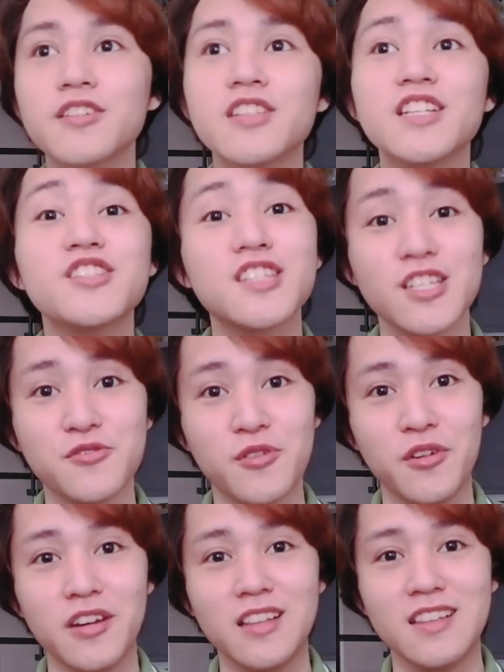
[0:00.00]
contains tea tree
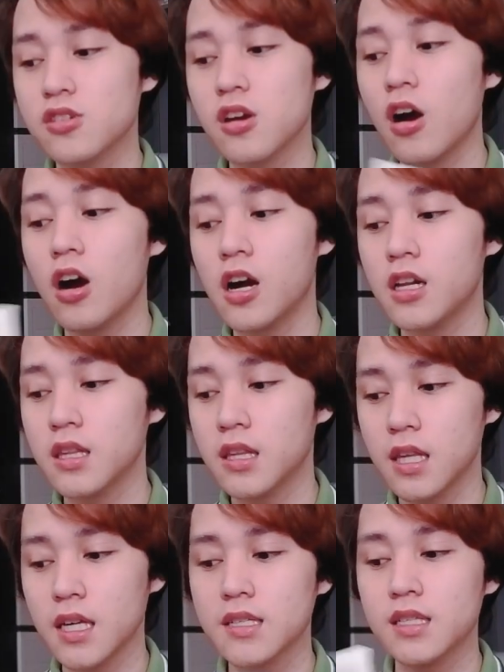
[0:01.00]
oil, which are the
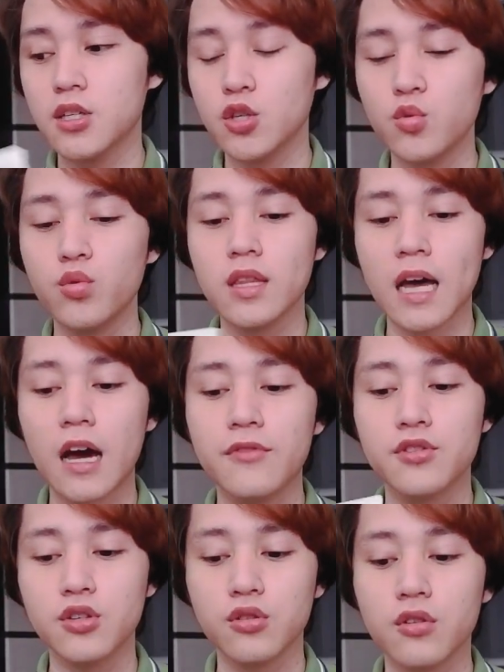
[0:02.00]
things that you would
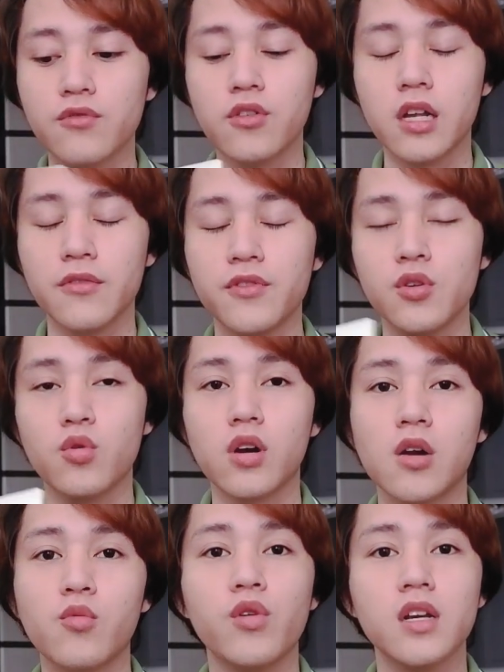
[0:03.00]
have to look for if you
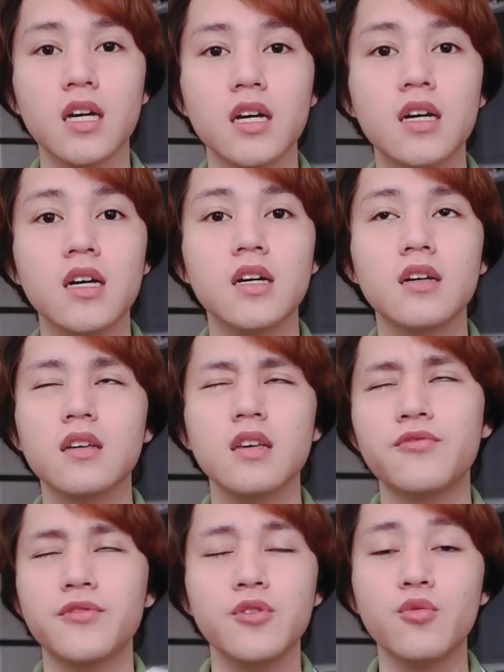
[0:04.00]

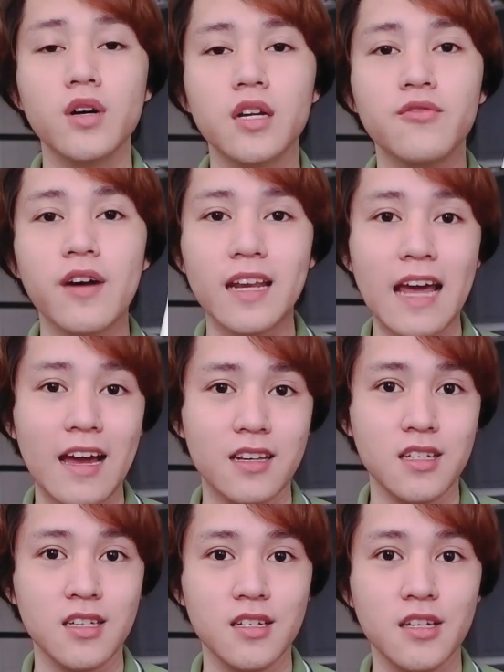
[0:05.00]
wanna fight
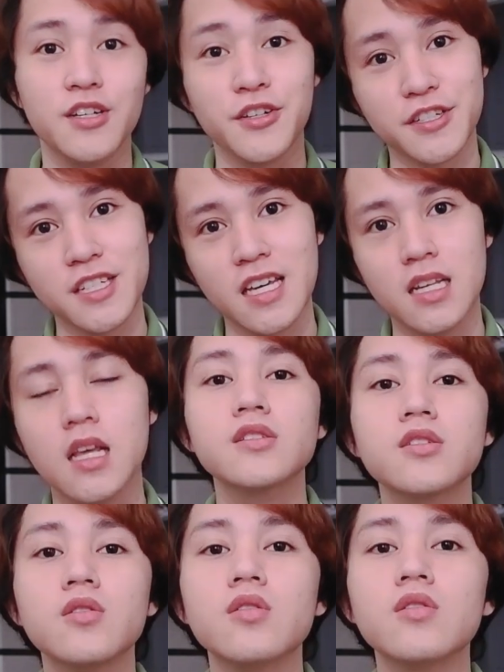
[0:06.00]
acne on your skin.
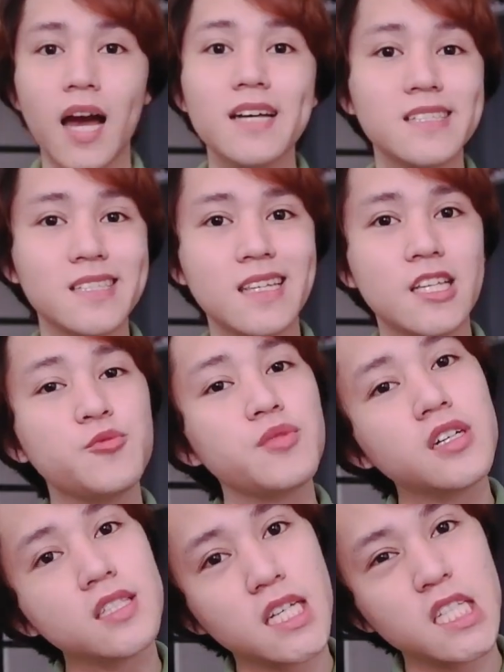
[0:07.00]
So as I said, this
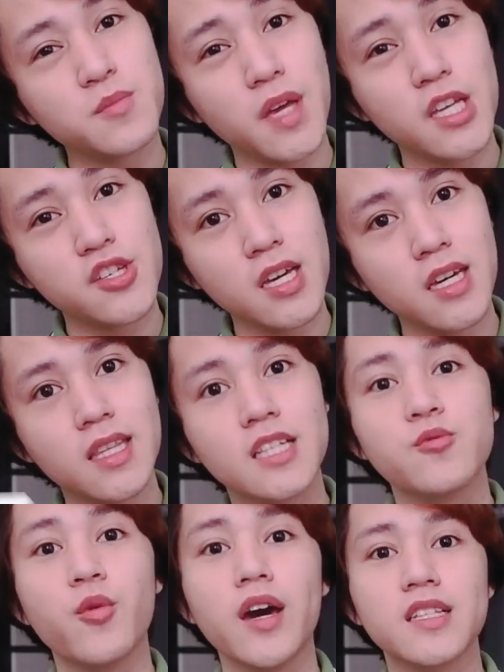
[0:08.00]
one contains BHA.
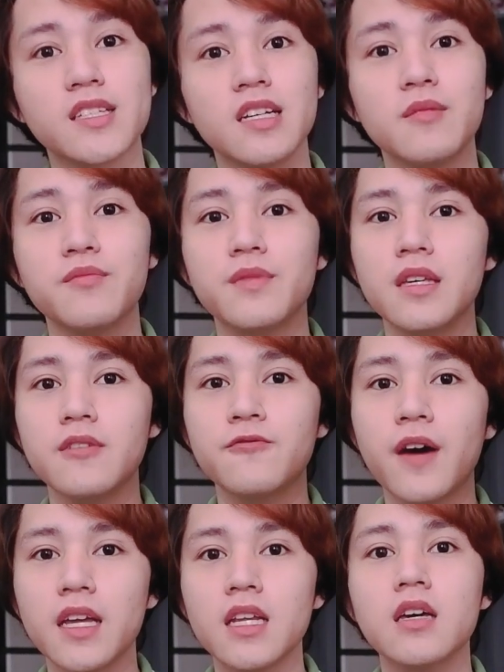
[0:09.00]
That's why it's gonna be
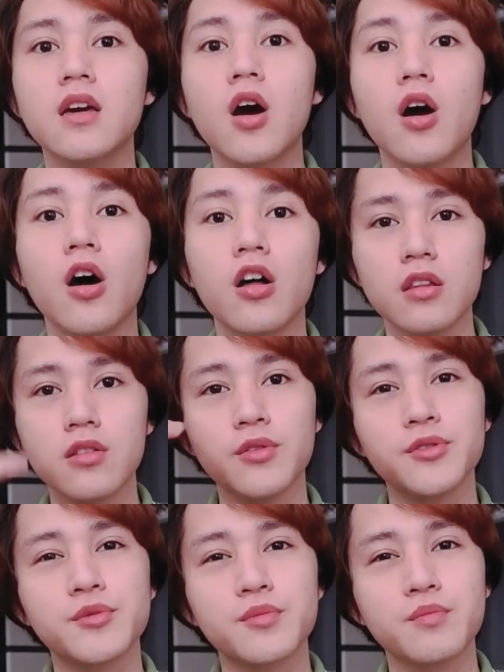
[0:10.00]
fighting all of
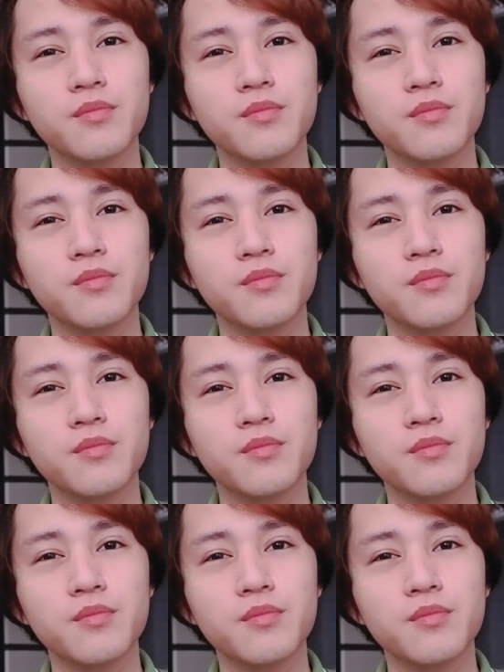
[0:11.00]
those